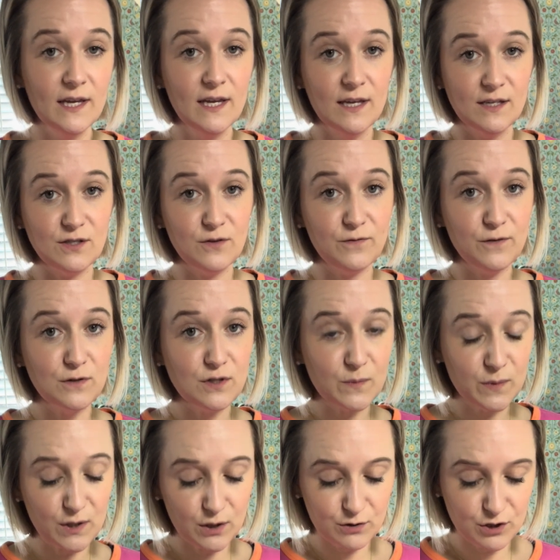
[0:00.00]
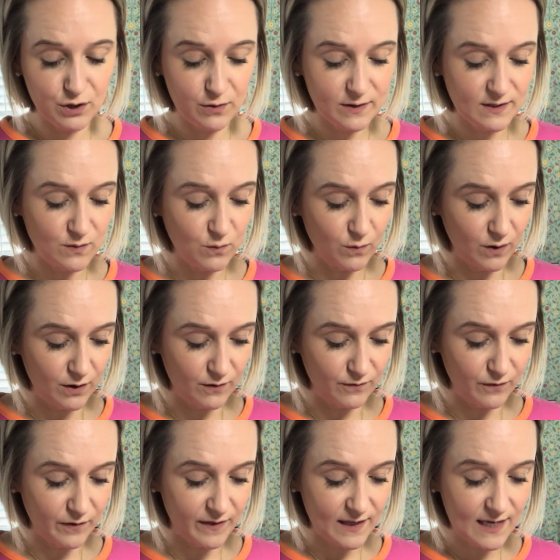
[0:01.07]
So fusible no-show is a
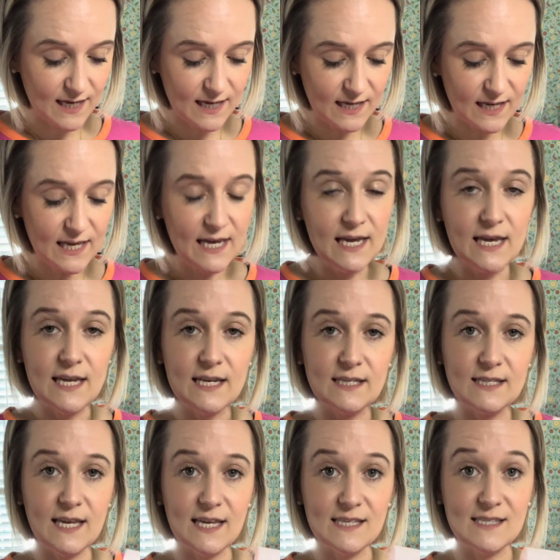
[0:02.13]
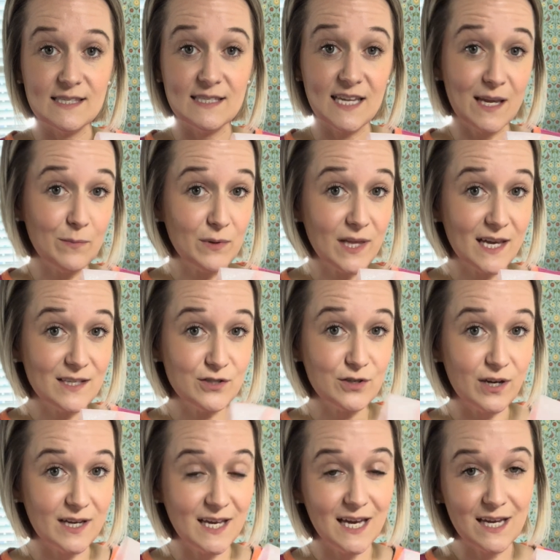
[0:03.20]
wonderful thing. It is a stabilizer,
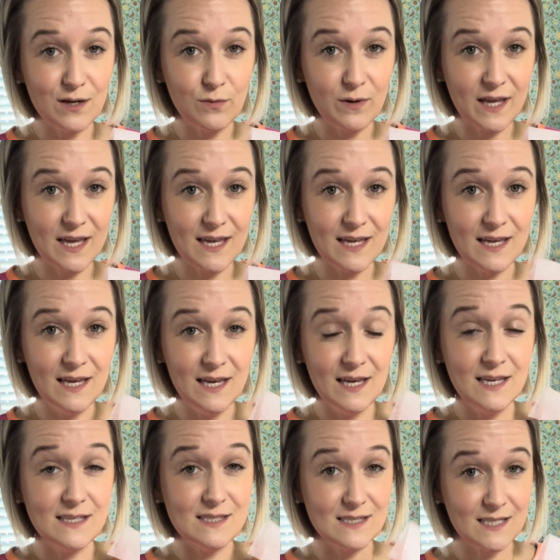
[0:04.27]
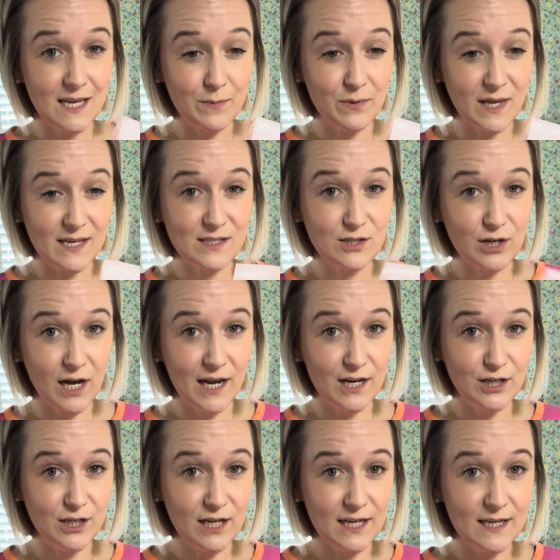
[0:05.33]
a cutaway stabilizer
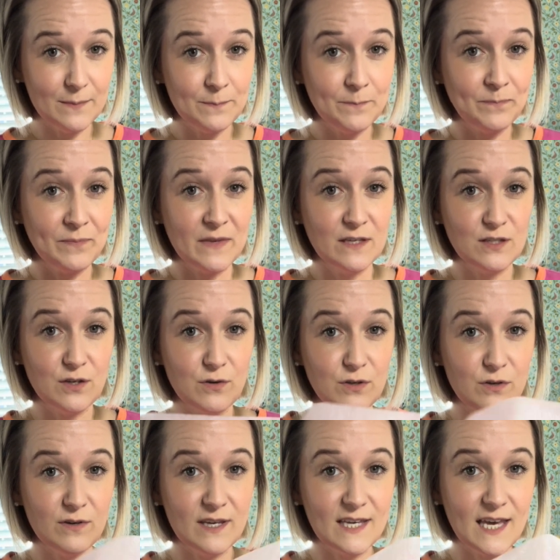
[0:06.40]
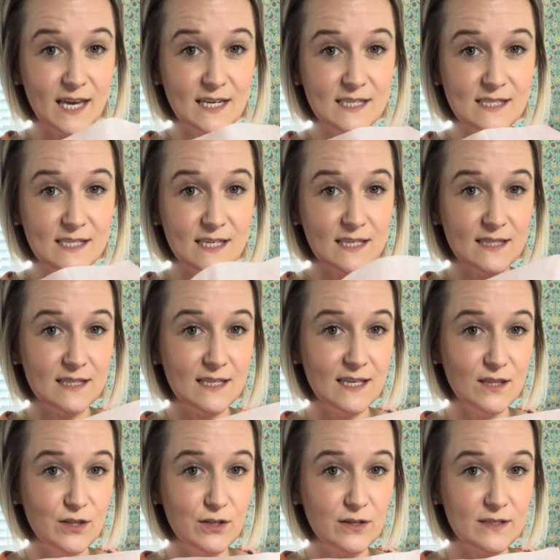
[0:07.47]
iron-on. So you can kind of see,
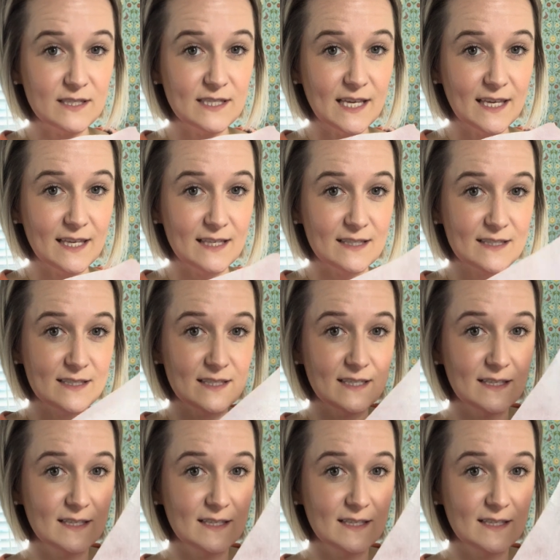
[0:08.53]
it looks like it's